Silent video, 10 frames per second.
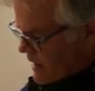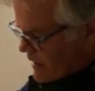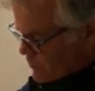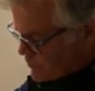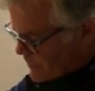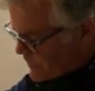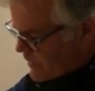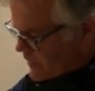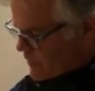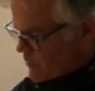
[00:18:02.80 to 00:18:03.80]
usually going to
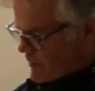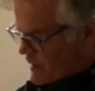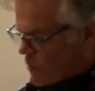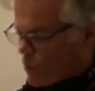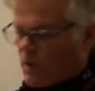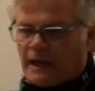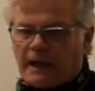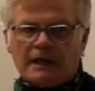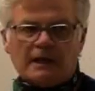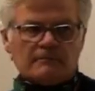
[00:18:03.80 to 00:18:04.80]
go about 180,
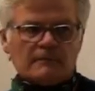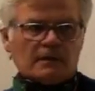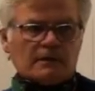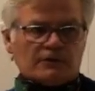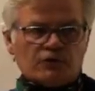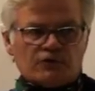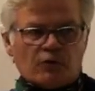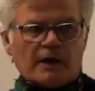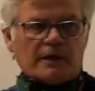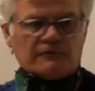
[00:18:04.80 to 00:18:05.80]
220
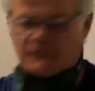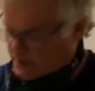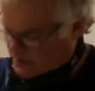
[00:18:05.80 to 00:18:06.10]
if I need to